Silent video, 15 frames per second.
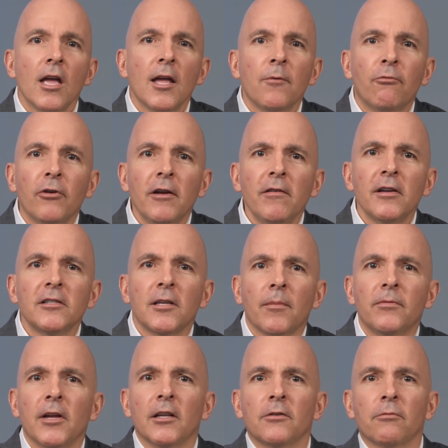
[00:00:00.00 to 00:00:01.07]
In previous
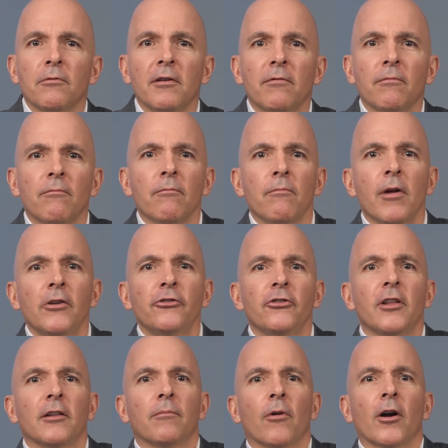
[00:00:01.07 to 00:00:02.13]
updates, we mentioned
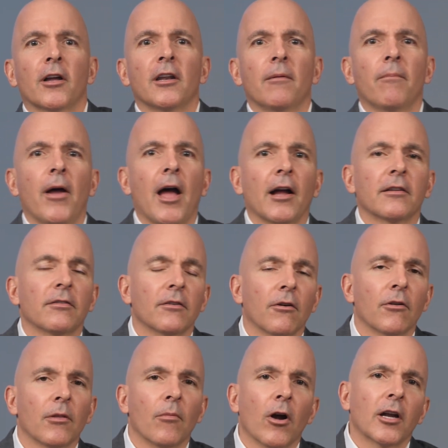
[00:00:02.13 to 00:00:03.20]
that market impact,
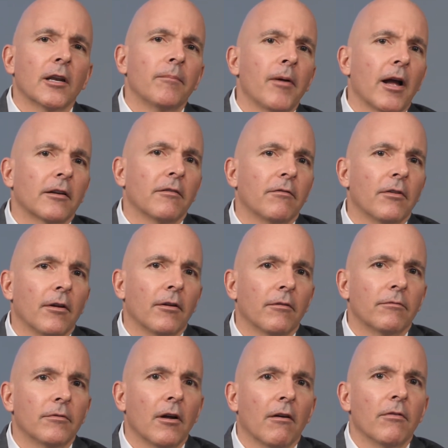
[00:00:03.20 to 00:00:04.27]
or the market impact of the,
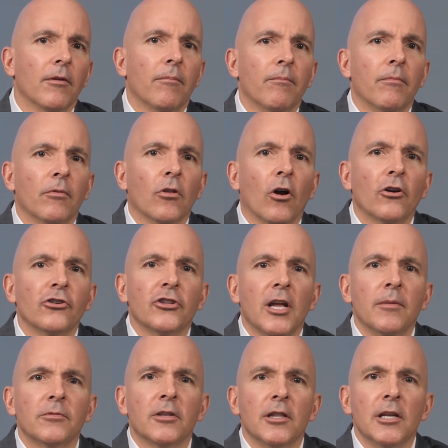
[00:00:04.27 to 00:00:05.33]
of the large
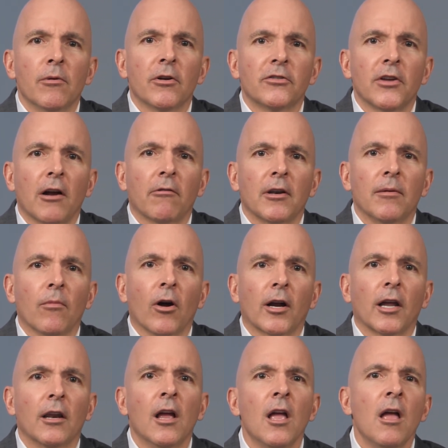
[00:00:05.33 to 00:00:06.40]
names in the US equity
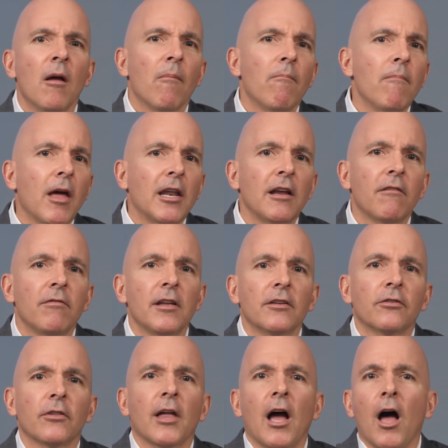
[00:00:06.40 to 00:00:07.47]
market, many of
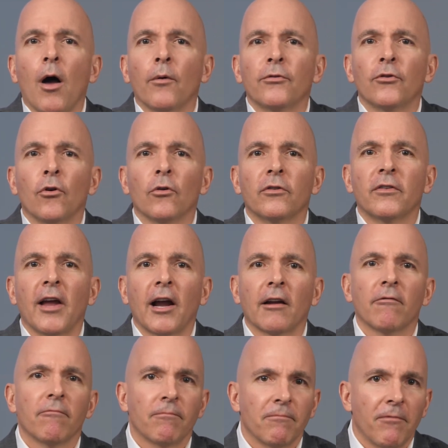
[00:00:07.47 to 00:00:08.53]
these are the household tech
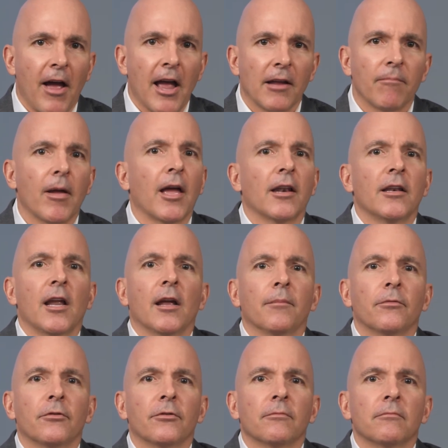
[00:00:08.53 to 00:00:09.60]
FANGMAN
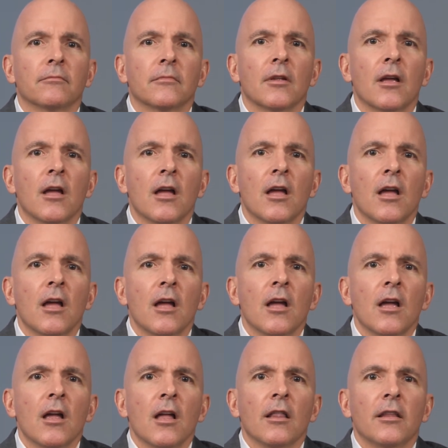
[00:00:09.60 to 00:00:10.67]
names.
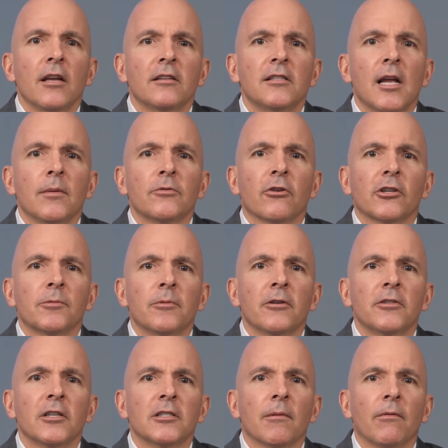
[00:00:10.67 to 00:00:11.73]
These names are
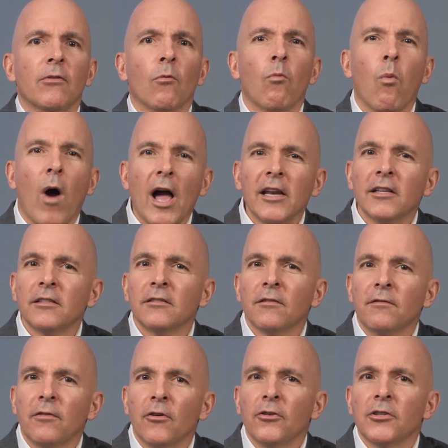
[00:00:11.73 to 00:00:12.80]
experiencing some of the widest
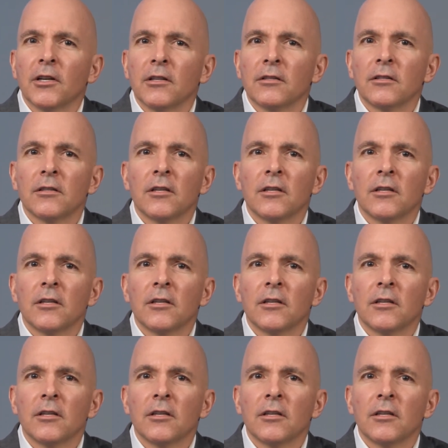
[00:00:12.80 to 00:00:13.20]
divergence